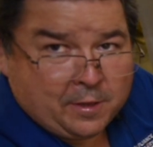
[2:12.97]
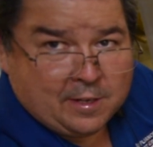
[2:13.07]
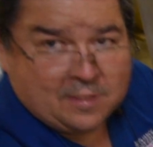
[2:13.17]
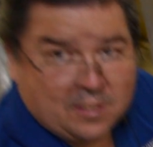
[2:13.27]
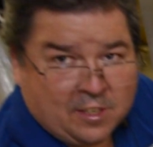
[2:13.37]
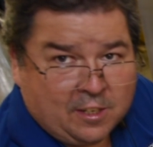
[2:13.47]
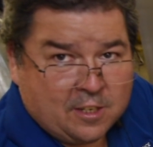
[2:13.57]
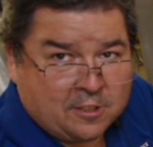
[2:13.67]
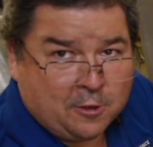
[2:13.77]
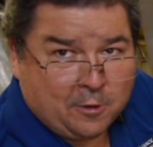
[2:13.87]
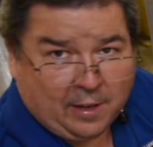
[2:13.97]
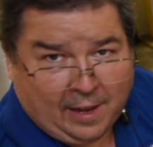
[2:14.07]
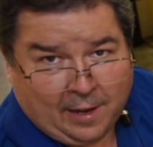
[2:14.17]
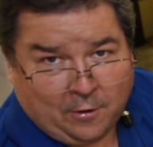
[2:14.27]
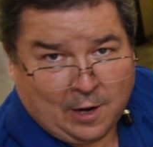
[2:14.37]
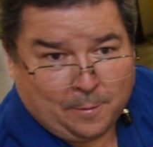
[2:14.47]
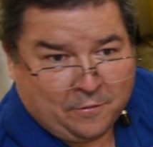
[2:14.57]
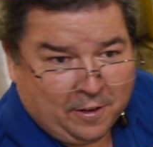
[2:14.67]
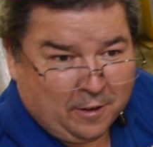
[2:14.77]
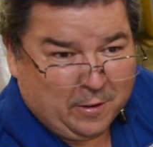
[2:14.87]
because this thing does turn, it can grab your
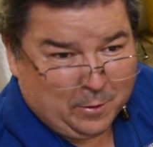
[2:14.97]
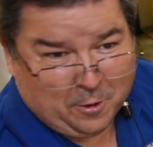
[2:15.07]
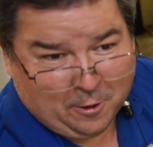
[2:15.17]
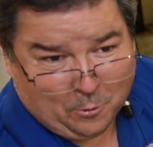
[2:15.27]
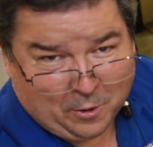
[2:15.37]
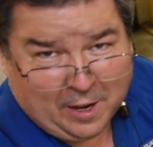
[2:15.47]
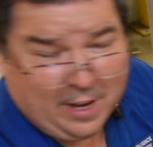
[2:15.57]
finger and it would hurt when it